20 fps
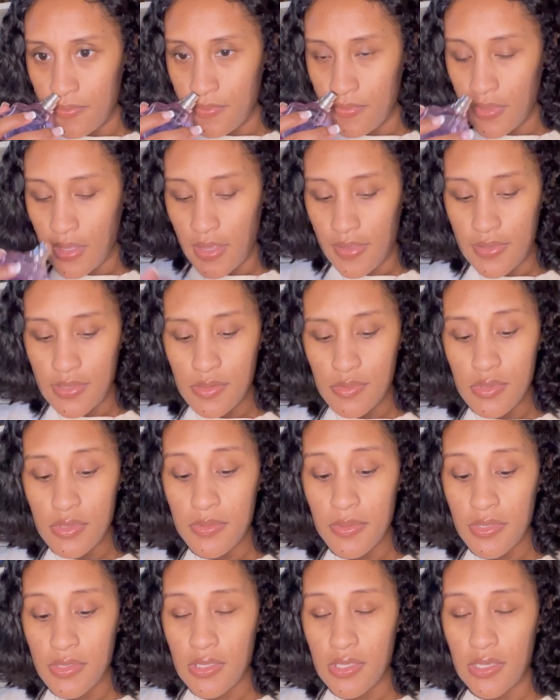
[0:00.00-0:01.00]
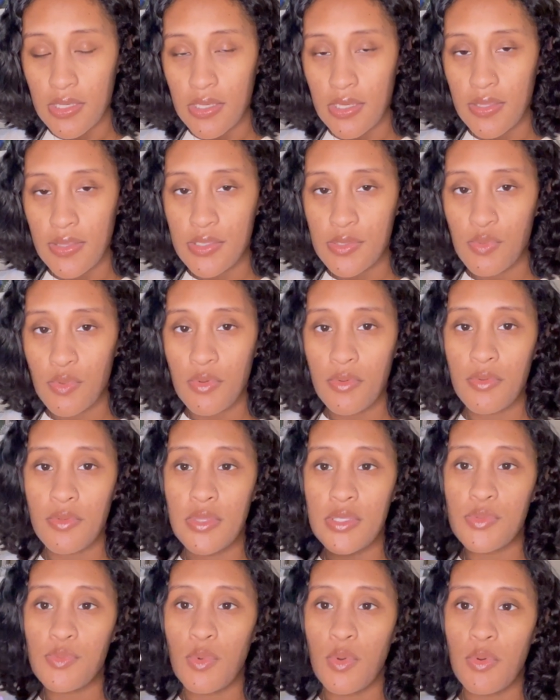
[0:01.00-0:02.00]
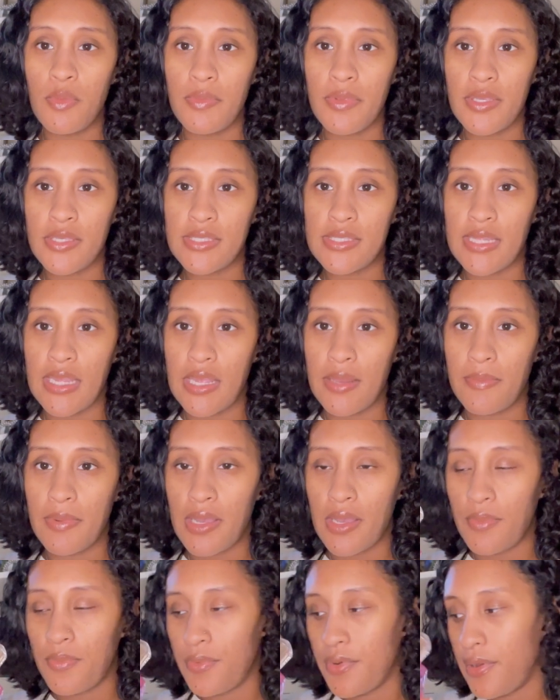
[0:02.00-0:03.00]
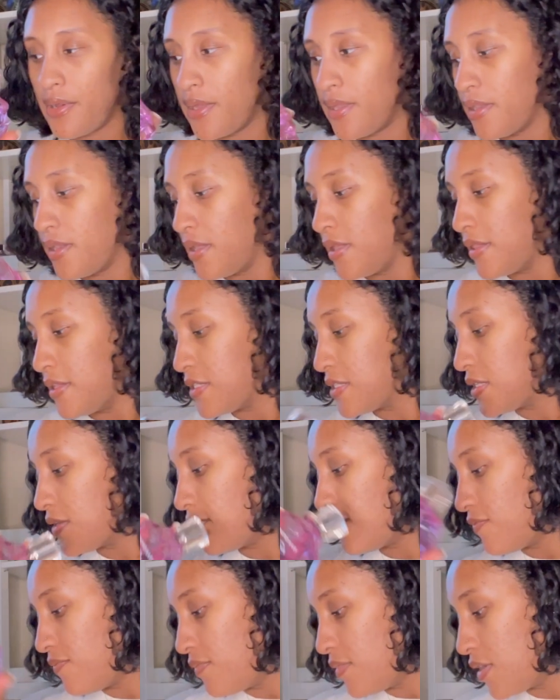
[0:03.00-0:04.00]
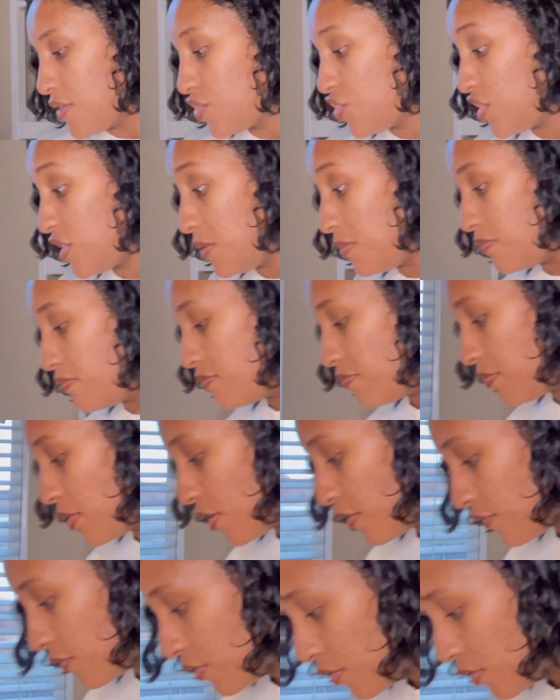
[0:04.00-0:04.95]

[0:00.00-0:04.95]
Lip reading: Yeah, this one smells good. This one will be a standby one. This is a cheap perfume.